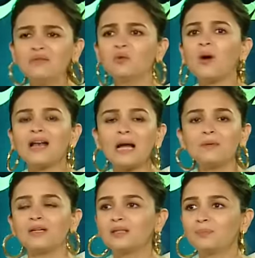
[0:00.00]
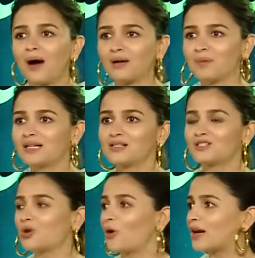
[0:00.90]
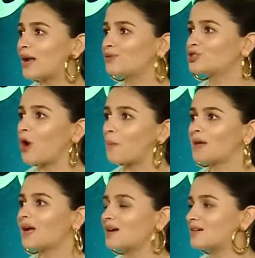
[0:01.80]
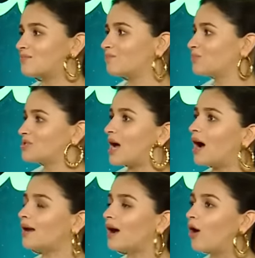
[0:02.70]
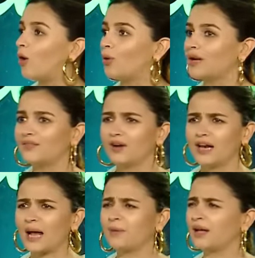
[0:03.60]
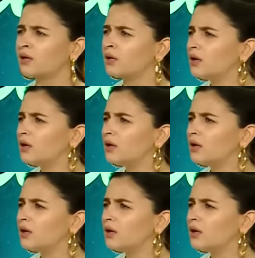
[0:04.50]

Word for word: even while I'm in a departmental store and I'm shopping at Zara or whatever, and I'm like,